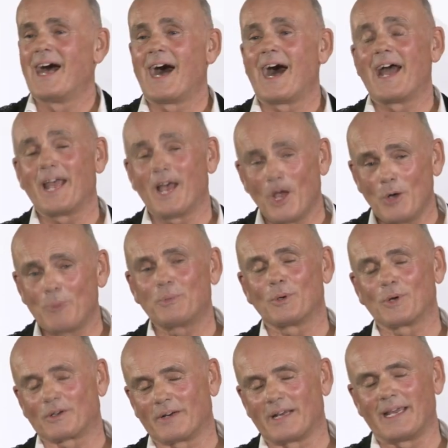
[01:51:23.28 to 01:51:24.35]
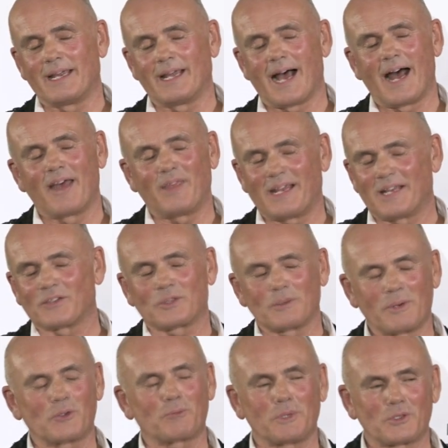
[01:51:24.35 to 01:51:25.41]
I hope you agree, I think it's the
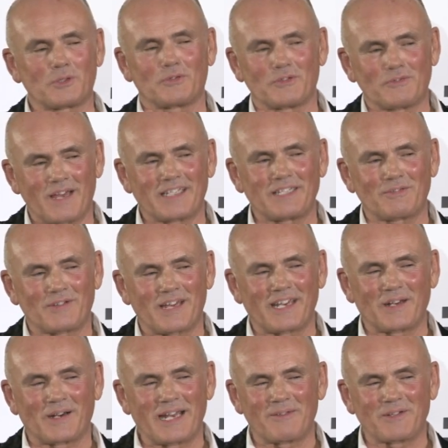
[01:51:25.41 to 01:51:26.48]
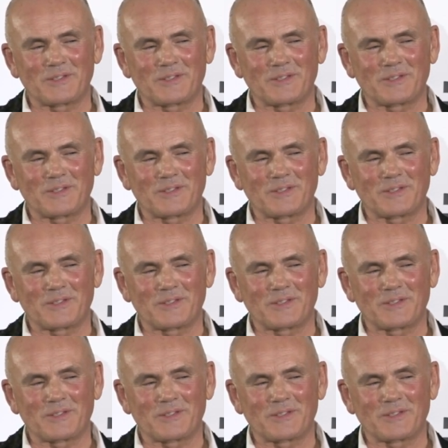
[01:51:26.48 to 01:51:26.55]
most beautiful vetiver you'll ever